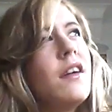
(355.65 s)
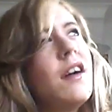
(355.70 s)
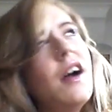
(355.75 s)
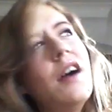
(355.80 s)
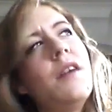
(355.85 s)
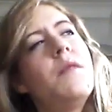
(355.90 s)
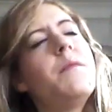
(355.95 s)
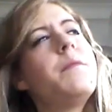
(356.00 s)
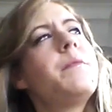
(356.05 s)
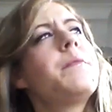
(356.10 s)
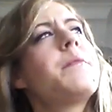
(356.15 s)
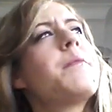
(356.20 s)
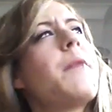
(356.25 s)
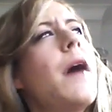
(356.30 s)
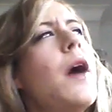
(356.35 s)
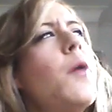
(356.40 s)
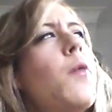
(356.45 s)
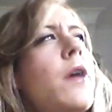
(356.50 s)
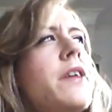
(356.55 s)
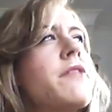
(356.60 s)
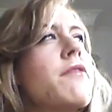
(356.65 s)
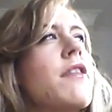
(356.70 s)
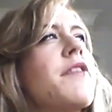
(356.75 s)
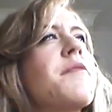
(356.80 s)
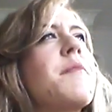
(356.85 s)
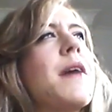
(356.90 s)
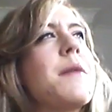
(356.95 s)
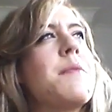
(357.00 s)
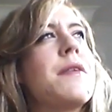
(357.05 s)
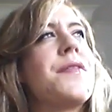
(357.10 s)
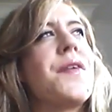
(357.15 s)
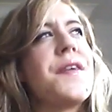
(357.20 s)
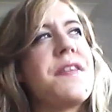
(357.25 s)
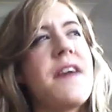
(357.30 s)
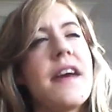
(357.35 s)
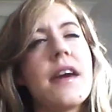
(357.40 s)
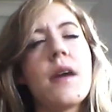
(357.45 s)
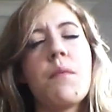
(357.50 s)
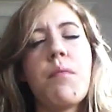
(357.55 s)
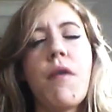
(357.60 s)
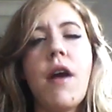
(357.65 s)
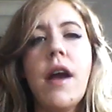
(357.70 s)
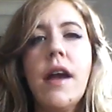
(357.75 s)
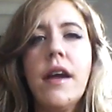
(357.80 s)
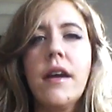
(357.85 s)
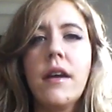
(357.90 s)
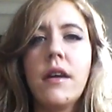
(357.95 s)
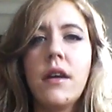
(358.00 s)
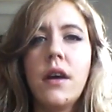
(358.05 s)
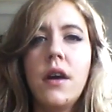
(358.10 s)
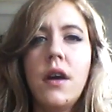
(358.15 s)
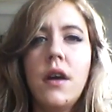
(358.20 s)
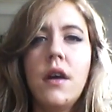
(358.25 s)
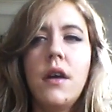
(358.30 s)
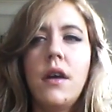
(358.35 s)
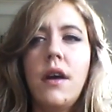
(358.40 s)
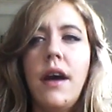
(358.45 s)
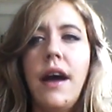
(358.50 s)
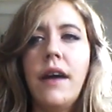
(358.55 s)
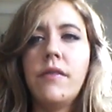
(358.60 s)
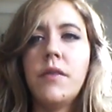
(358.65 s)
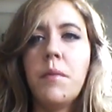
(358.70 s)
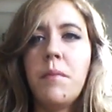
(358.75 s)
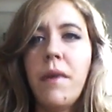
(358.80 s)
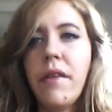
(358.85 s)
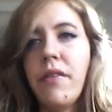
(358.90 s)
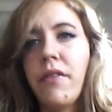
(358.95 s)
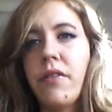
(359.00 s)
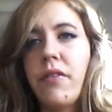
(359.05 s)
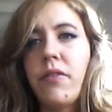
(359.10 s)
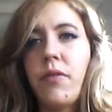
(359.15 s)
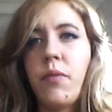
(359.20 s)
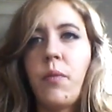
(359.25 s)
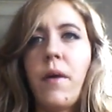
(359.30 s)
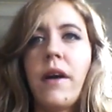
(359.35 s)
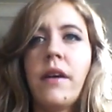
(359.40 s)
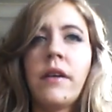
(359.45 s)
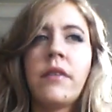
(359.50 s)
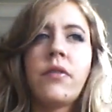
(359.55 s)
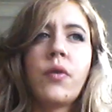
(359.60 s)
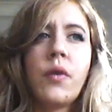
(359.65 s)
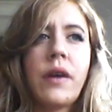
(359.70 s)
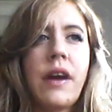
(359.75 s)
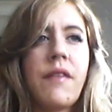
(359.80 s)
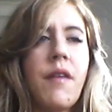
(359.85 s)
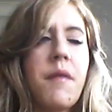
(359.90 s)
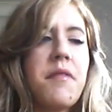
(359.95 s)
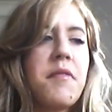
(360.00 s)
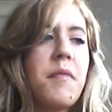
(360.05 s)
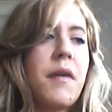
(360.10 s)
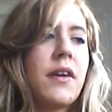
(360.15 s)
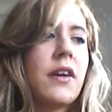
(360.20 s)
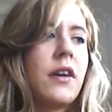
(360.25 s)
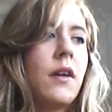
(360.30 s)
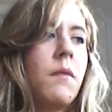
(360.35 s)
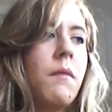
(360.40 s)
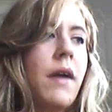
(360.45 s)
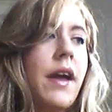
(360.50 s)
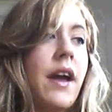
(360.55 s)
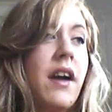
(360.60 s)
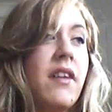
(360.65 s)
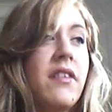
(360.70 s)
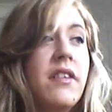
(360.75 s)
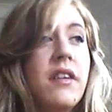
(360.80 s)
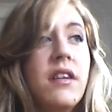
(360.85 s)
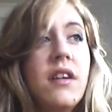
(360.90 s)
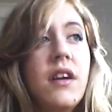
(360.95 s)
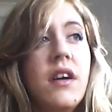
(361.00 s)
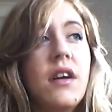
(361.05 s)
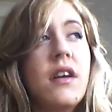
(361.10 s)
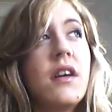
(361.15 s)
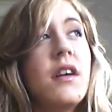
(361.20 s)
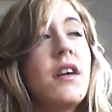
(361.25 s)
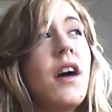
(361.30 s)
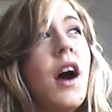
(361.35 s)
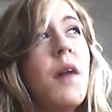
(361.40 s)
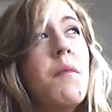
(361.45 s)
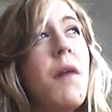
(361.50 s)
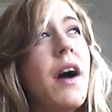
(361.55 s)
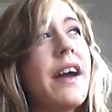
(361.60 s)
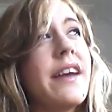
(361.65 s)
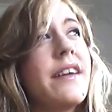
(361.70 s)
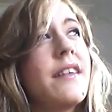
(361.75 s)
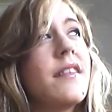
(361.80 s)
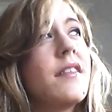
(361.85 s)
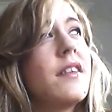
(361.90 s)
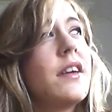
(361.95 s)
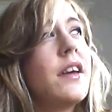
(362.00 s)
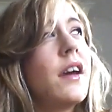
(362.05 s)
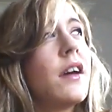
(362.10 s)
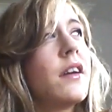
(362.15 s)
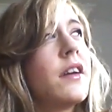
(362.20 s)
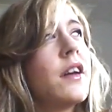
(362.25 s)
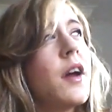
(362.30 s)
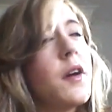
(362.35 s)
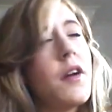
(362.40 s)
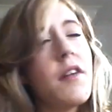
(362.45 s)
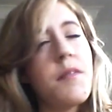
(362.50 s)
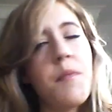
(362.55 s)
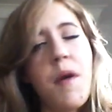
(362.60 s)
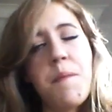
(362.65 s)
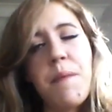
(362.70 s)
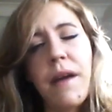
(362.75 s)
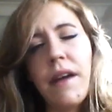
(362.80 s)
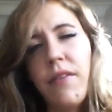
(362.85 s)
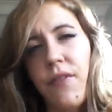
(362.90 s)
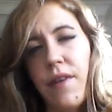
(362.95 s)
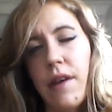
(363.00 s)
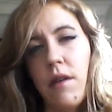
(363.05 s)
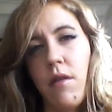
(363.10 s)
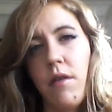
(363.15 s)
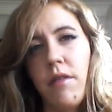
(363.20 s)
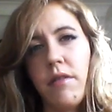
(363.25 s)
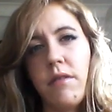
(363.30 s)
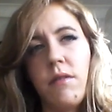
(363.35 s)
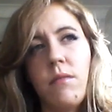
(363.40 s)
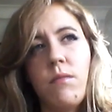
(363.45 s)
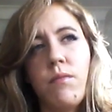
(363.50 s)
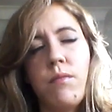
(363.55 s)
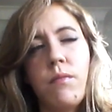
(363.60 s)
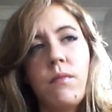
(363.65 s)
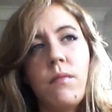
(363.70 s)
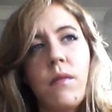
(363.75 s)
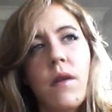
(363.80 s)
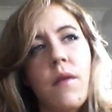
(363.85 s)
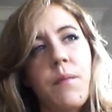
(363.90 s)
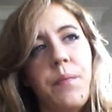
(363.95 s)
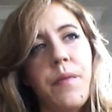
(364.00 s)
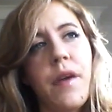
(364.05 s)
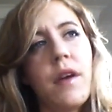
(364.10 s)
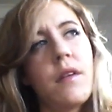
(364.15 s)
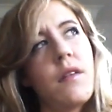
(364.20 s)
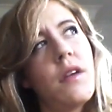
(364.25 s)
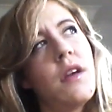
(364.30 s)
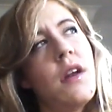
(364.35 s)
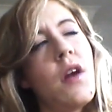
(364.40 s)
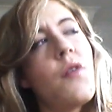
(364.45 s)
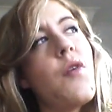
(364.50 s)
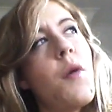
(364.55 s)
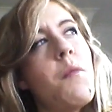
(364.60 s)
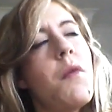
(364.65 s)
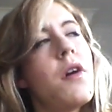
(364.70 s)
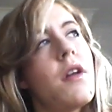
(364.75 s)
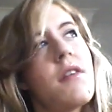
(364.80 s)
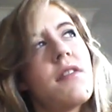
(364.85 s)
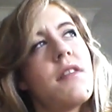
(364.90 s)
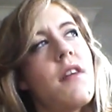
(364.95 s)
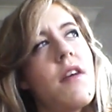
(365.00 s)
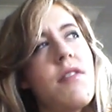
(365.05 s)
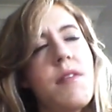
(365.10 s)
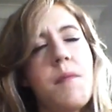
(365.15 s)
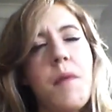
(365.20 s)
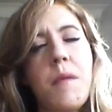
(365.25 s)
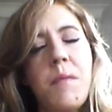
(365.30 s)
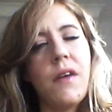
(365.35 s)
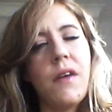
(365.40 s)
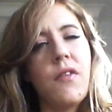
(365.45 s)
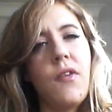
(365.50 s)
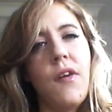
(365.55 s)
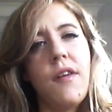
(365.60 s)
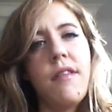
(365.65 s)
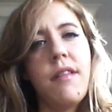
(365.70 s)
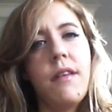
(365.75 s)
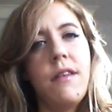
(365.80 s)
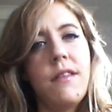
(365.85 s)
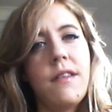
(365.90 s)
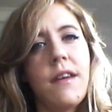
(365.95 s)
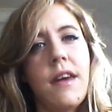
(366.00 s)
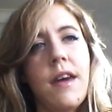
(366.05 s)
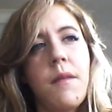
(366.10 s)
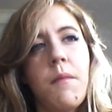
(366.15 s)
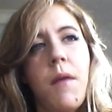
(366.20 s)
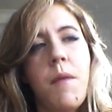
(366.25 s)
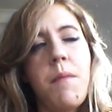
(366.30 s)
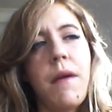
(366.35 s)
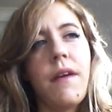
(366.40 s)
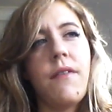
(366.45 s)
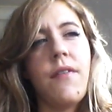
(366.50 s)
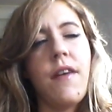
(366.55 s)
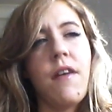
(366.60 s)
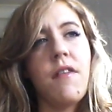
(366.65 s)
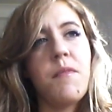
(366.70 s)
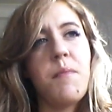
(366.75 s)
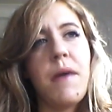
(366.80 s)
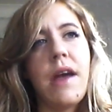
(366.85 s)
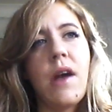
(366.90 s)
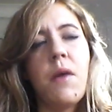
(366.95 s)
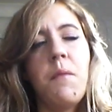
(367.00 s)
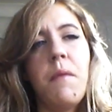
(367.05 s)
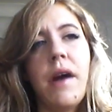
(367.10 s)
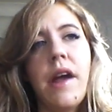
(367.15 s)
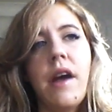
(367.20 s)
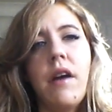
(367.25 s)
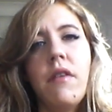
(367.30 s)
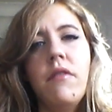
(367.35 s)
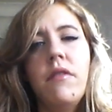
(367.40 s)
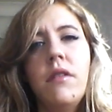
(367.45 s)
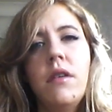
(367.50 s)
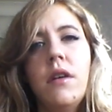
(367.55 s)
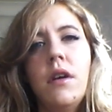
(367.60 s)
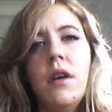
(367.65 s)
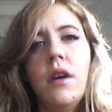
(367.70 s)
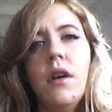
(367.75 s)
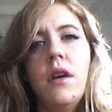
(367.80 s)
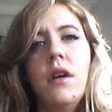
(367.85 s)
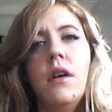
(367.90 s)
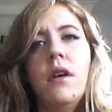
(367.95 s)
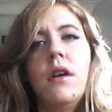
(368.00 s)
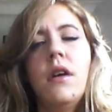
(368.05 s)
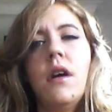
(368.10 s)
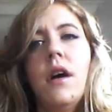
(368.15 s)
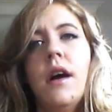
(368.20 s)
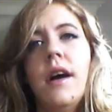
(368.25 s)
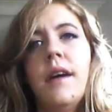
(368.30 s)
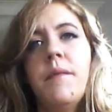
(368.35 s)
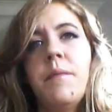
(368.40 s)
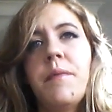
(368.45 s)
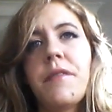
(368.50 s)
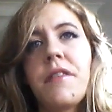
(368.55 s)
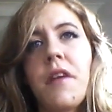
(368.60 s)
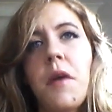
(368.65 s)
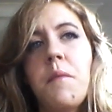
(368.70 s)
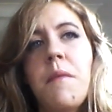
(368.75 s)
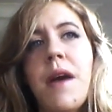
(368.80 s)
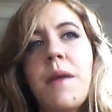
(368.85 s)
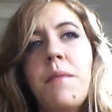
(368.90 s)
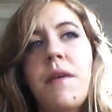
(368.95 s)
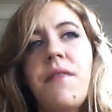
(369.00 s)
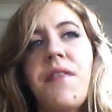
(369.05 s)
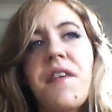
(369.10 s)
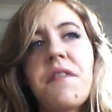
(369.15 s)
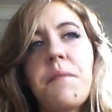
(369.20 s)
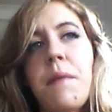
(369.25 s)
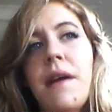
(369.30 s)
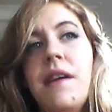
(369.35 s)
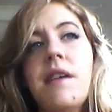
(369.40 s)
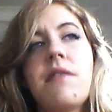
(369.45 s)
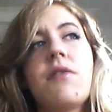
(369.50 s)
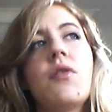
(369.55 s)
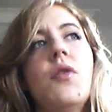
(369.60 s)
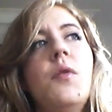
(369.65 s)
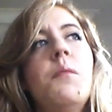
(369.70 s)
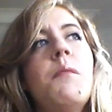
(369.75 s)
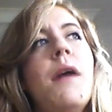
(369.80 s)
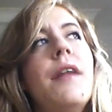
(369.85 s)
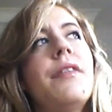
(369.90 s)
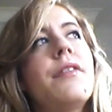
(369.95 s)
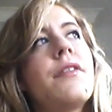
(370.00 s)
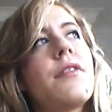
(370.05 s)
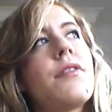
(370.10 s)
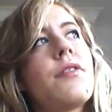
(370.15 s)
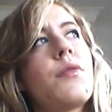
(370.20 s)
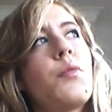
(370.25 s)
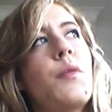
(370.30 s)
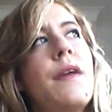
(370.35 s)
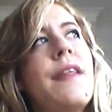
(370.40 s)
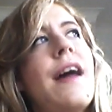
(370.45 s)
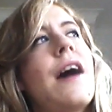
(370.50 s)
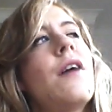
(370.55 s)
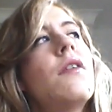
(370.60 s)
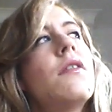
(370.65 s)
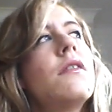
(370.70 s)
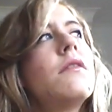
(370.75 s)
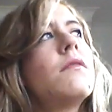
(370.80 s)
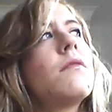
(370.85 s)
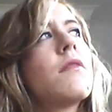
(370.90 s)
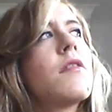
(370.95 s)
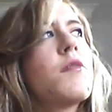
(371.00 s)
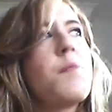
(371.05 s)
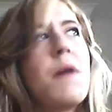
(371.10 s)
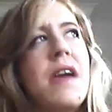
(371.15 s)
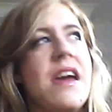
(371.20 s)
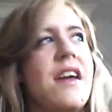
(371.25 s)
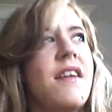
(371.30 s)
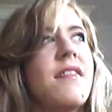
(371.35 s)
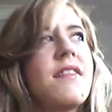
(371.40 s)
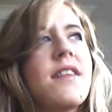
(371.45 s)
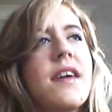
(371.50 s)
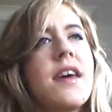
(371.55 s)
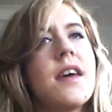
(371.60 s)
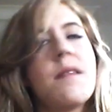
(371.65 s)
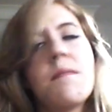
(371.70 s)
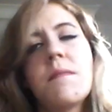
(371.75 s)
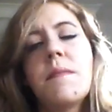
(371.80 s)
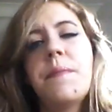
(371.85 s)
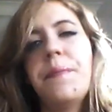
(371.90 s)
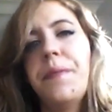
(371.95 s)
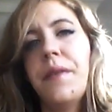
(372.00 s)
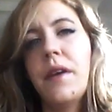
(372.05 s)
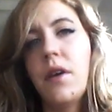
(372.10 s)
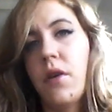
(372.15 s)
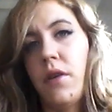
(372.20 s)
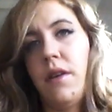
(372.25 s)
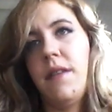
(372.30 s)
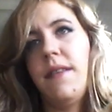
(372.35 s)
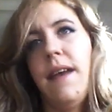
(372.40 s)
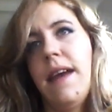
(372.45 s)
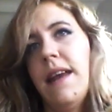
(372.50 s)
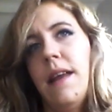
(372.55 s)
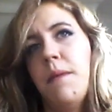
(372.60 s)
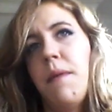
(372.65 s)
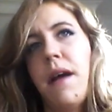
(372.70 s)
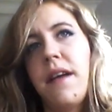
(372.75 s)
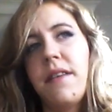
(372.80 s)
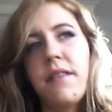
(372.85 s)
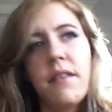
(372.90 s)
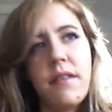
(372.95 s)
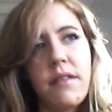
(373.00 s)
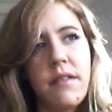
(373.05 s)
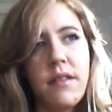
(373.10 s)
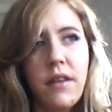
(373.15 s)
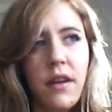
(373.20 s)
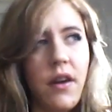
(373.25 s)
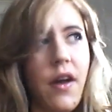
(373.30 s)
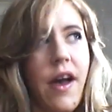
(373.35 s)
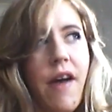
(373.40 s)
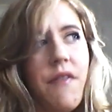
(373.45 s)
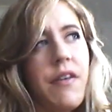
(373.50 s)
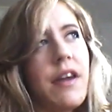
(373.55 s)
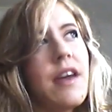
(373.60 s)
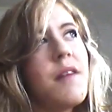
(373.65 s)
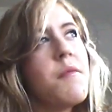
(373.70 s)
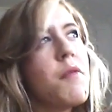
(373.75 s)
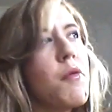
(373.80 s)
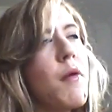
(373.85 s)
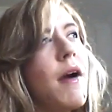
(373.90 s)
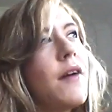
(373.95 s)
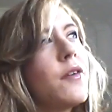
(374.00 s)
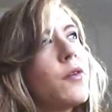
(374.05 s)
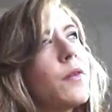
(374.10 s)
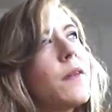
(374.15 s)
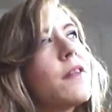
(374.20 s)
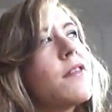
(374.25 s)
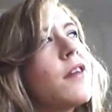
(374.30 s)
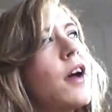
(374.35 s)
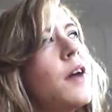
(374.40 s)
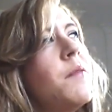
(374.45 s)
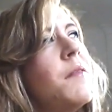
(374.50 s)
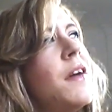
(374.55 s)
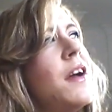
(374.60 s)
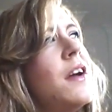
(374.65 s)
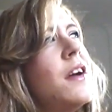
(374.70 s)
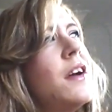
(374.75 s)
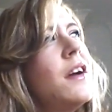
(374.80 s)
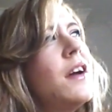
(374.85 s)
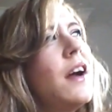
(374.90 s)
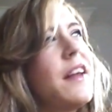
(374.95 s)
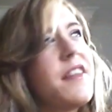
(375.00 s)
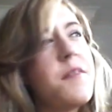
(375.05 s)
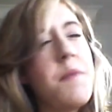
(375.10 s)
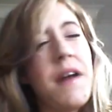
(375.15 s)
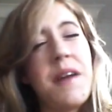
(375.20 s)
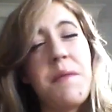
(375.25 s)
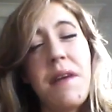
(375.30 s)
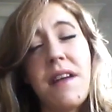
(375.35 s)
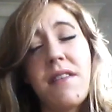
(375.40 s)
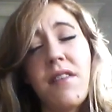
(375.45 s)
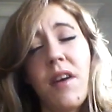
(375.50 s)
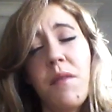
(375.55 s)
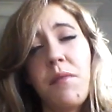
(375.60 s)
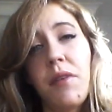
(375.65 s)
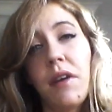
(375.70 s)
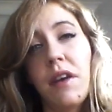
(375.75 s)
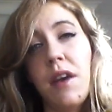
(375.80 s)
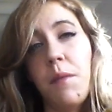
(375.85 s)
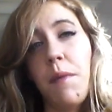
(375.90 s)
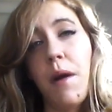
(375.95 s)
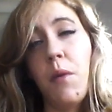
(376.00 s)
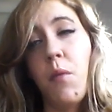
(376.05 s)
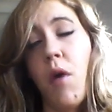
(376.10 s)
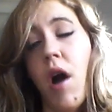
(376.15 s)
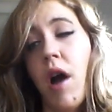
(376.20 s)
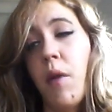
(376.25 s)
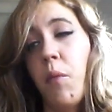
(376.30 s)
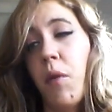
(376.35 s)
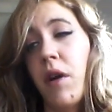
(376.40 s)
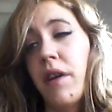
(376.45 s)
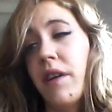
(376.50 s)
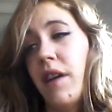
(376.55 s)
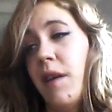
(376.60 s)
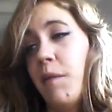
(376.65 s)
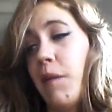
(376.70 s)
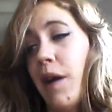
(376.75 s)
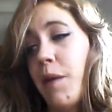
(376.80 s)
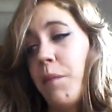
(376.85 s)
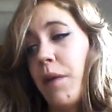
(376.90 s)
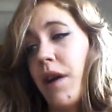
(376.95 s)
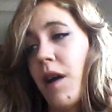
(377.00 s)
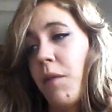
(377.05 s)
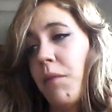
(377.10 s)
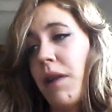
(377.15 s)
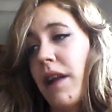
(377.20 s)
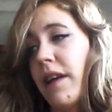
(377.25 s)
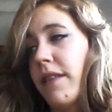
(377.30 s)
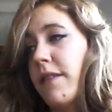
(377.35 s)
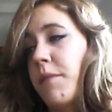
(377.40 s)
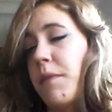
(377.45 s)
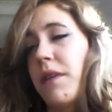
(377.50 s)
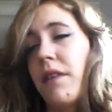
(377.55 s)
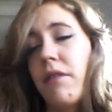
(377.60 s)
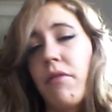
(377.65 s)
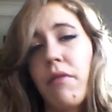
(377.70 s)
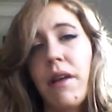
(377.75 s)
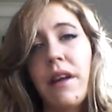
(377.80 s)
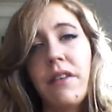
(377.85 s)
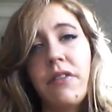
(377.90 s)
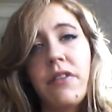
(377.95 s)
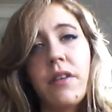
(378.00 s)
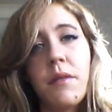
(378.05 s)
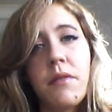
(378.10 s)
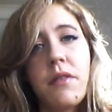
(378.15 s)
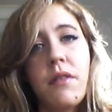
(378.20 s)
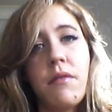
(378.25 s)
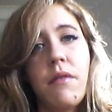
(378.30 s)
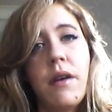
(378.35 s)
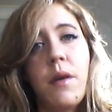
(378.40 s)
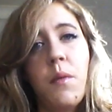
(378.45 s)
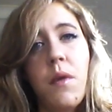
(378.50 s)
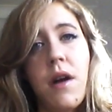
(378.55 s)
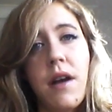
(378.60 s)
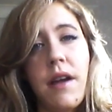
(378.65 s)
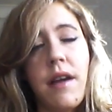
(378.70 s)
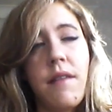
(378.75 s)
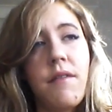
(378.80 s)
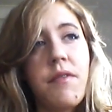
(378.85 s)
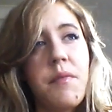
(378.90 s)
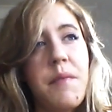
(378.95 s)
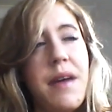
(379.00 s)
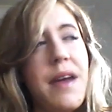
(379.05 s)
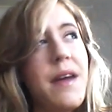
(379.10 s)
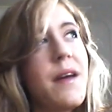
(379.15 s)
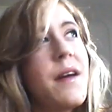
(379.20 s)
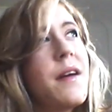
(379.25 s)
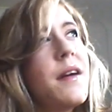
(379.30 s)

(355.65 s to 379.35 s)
But I wonder if maybe if I take a break, have a month where I sort of give up smoking on my own, I might, you know, because my big fear is, you know, if I'm honest, I don't think my fear is losing him. My big fear is being on my own. So maybe if I spend a sort of month without speaking to him on a daily basis and, you know, having him around all the time and spend a bit of time thinking about what I want, it might become clear to me that this relationship's not really working for me.